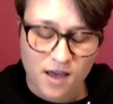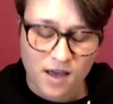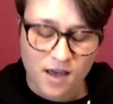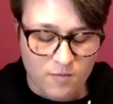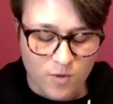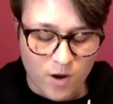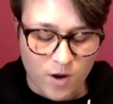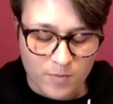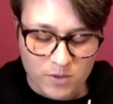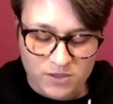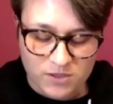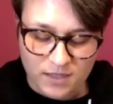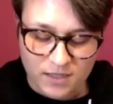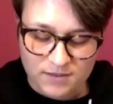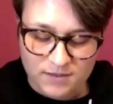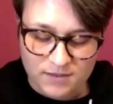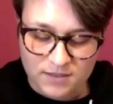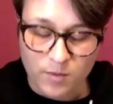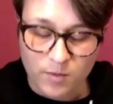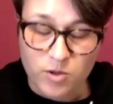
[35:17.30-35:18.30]

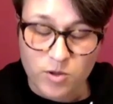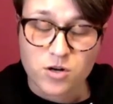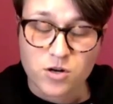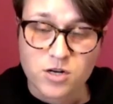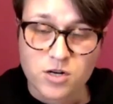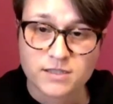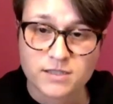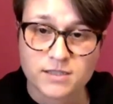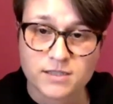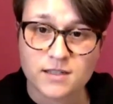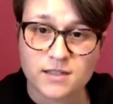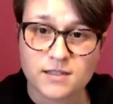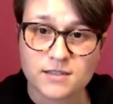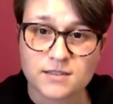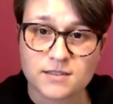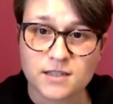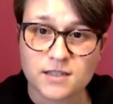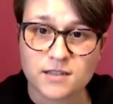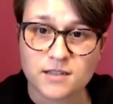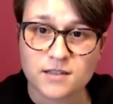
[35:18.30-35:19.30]
represents some of the
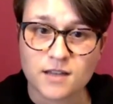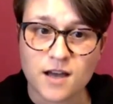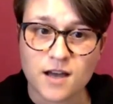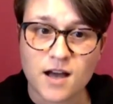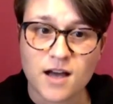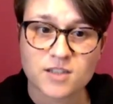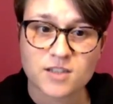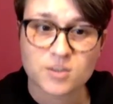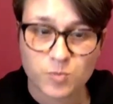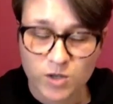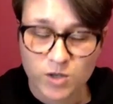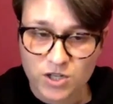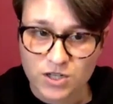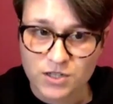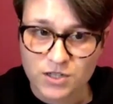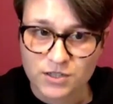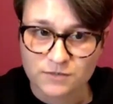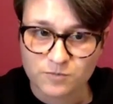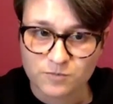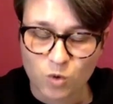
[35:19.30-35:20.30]
nurses in the
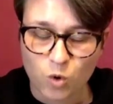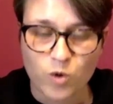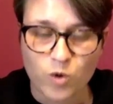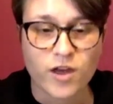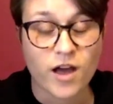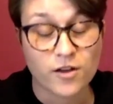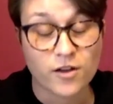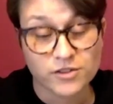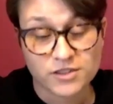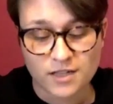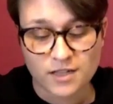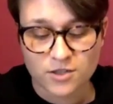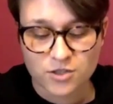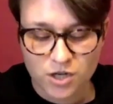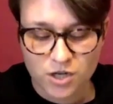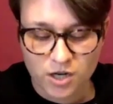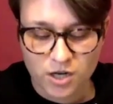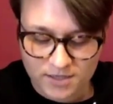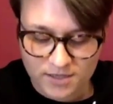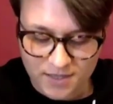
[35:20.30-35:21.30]
hospital or the health
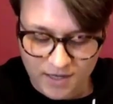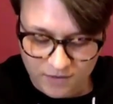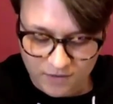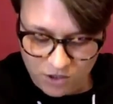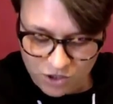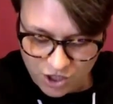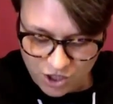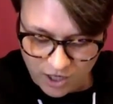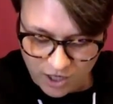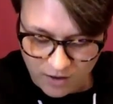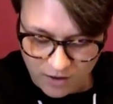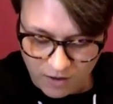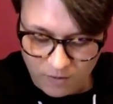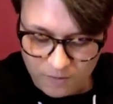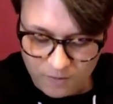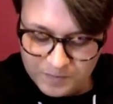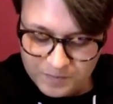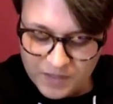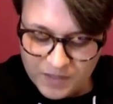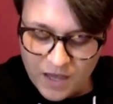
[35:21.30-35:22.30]
center inside the jail.
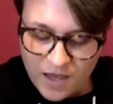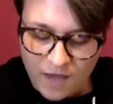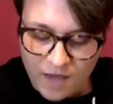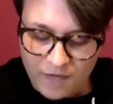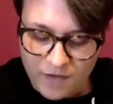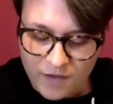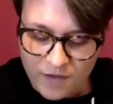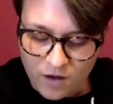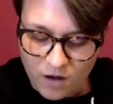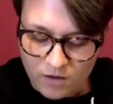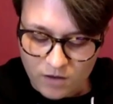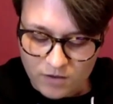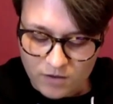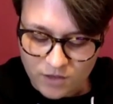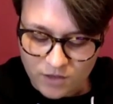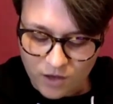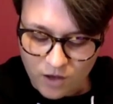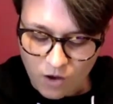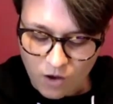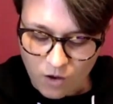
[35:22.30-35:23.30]
And then
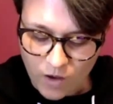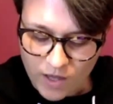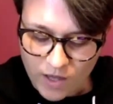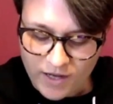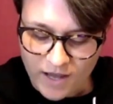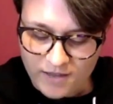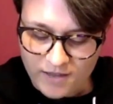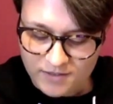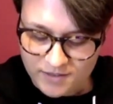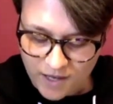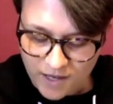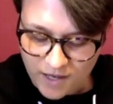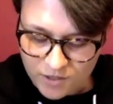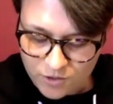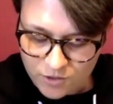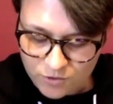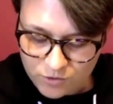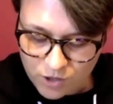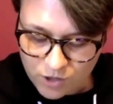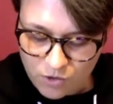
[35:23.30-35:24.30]
also an
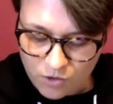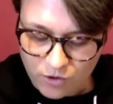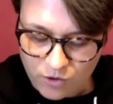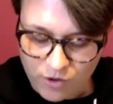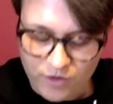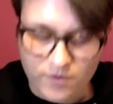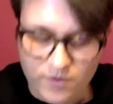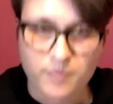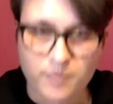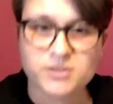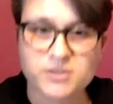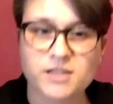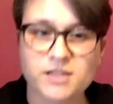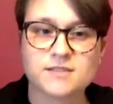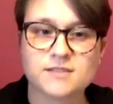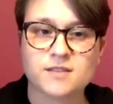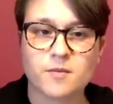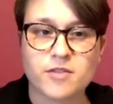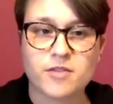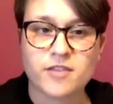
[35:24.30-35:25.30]
SEIU local that represents
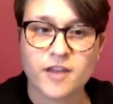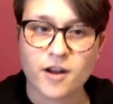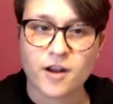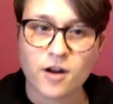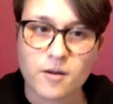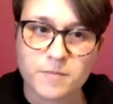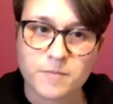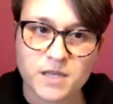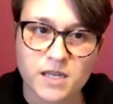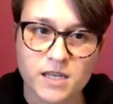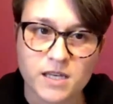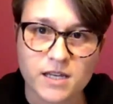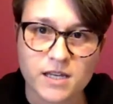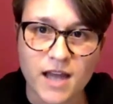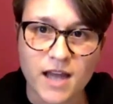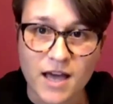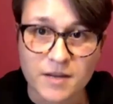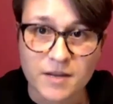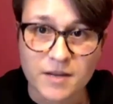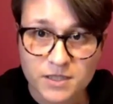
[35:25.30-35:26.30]
some therapy and
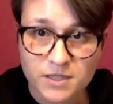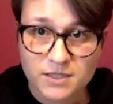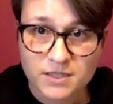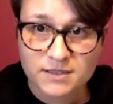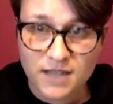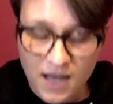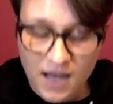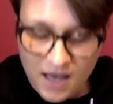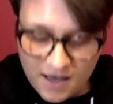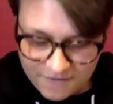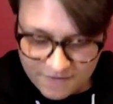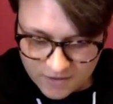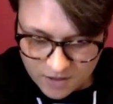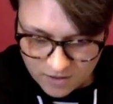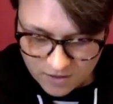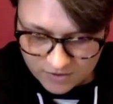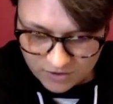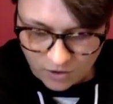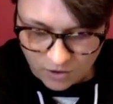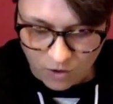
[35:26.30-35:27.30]
admin staff and
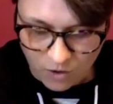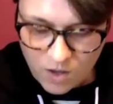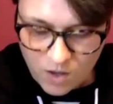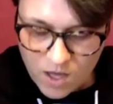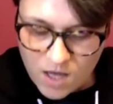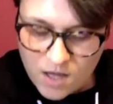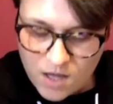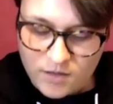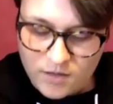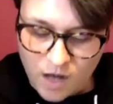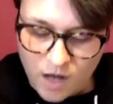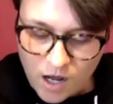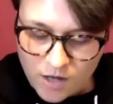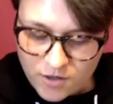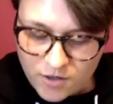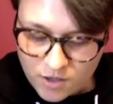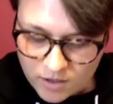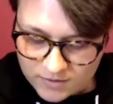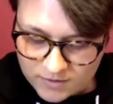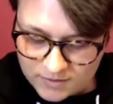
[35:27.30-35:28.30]
also
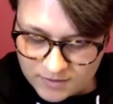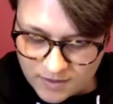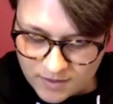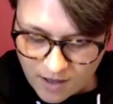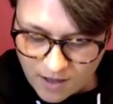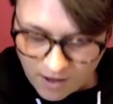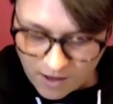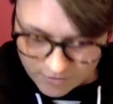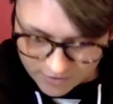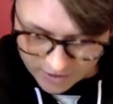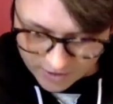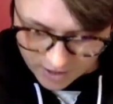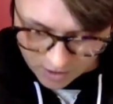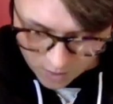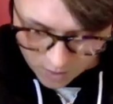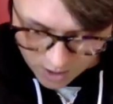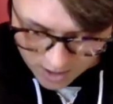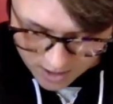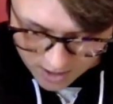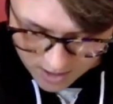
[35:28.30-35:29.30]
non-nurse healthcare
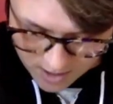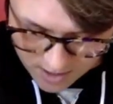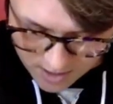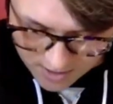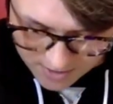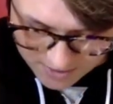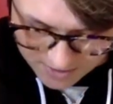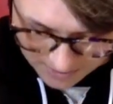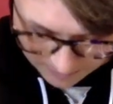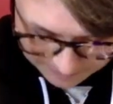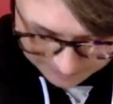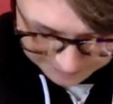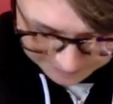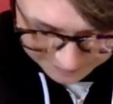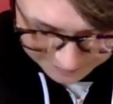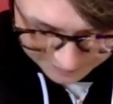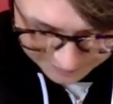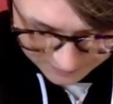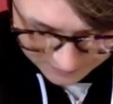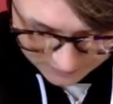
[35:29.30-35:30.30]
workers.
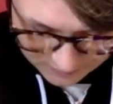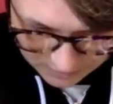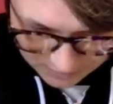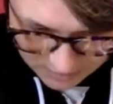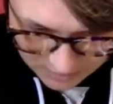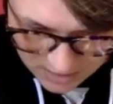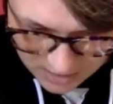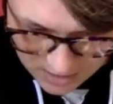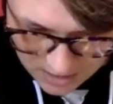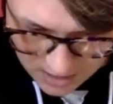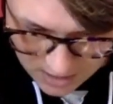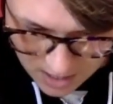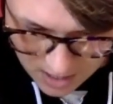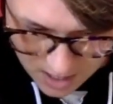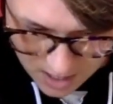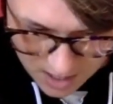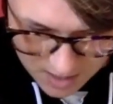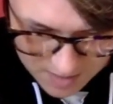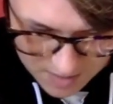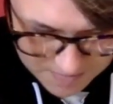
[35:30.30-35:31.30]

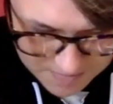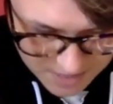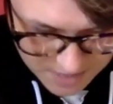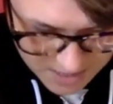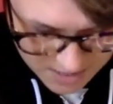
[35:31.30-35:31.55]
And